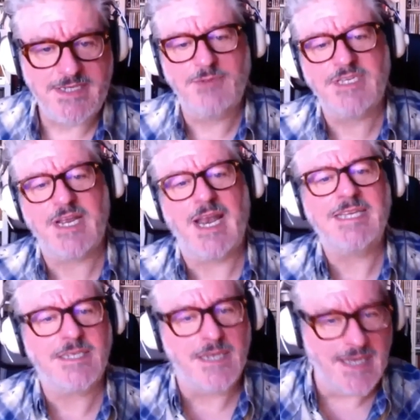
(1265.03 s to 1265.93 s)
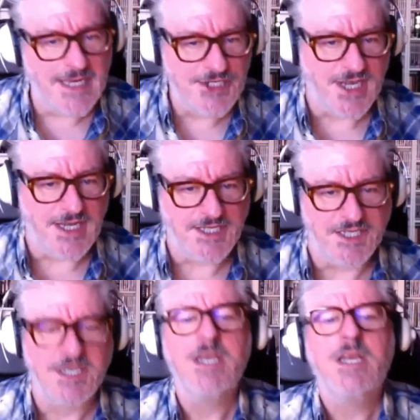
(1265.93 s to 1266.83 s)
He was classically
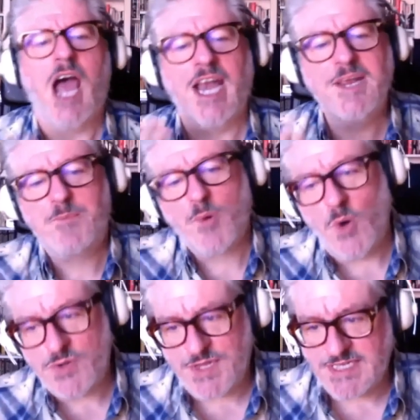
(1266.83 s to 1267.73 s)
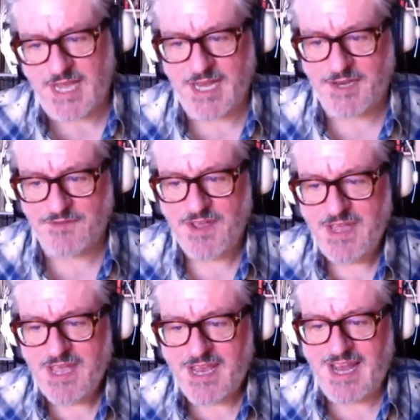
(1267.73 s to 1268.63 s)
educated, and he brought this kind of
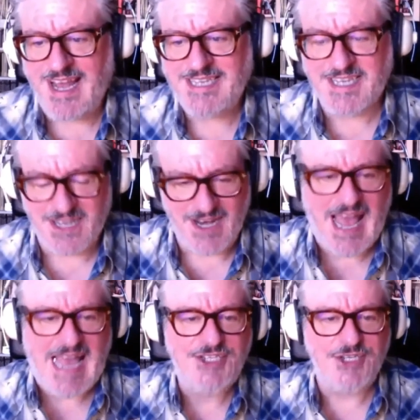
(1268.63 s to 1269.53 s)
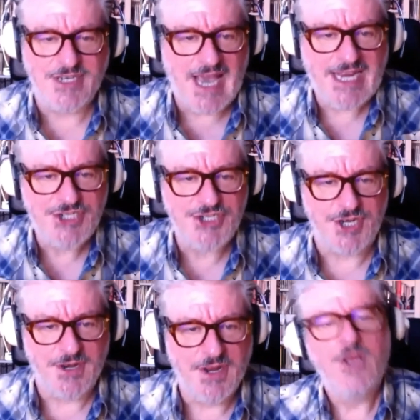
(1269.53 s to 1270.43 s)
classical
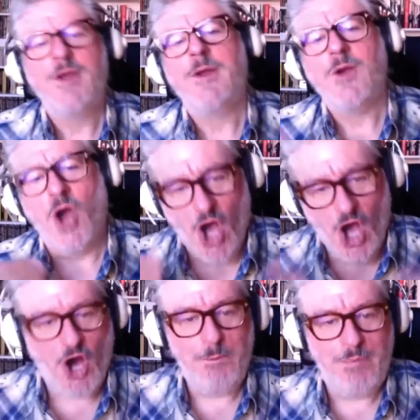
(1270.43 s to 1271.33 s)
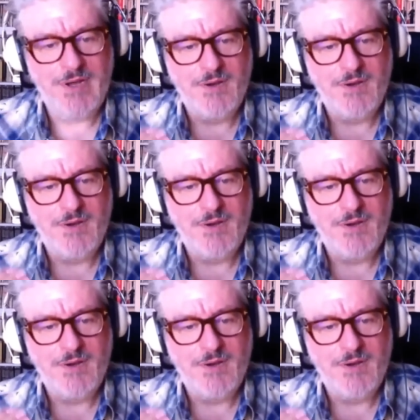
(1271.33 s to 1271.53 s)
education up